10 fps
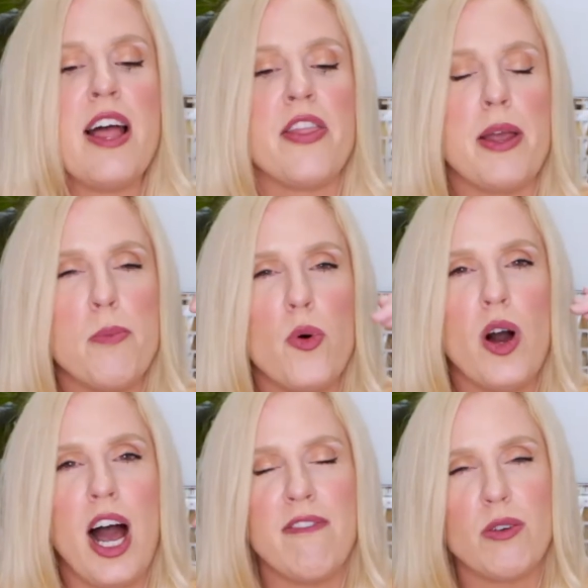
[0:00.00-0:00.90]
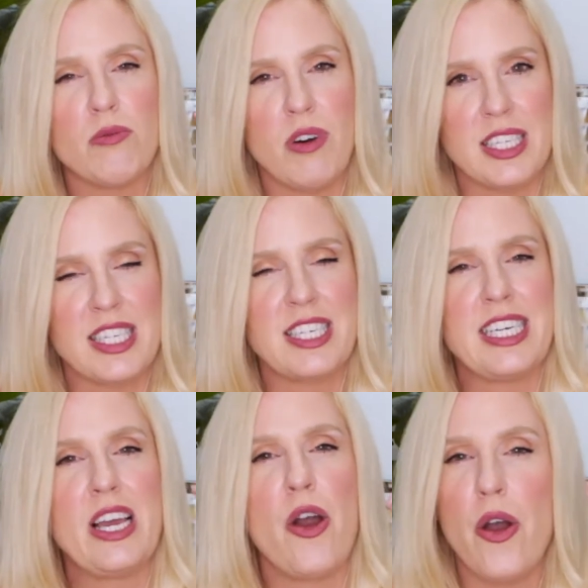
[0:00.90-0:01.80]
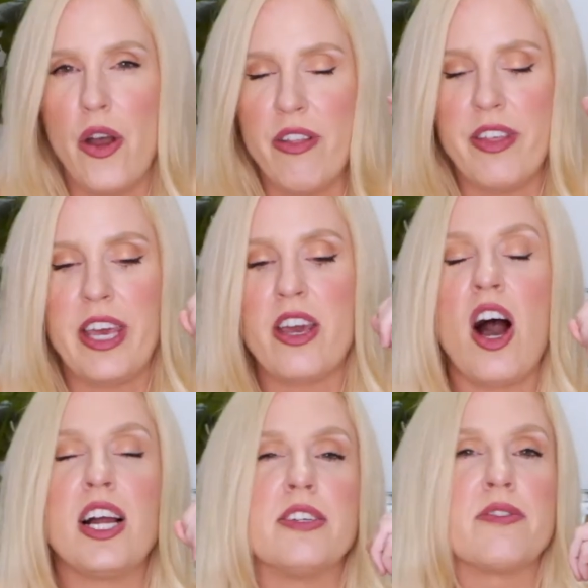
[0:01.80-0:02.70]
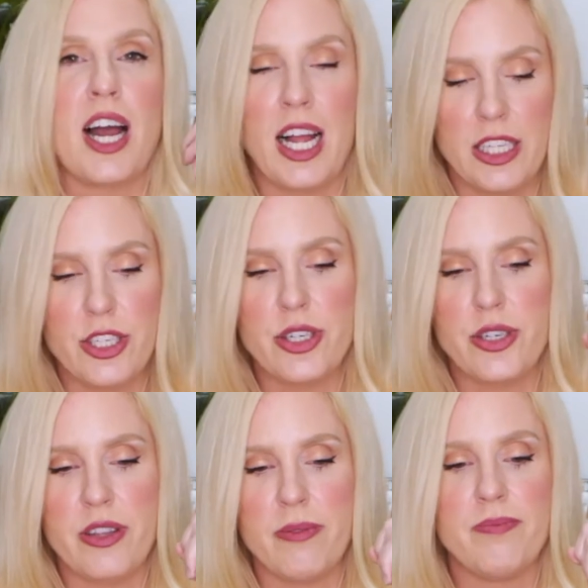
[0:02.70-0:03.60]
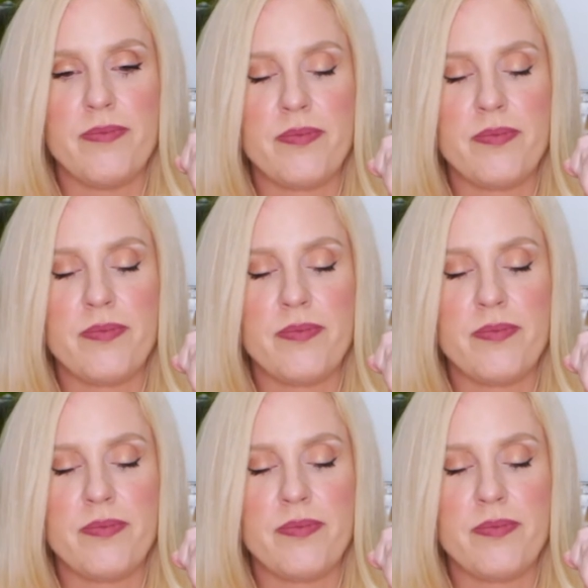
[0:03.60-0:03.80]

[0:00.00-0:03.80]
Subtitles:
They more have a rusty, earthy kind of colour to them.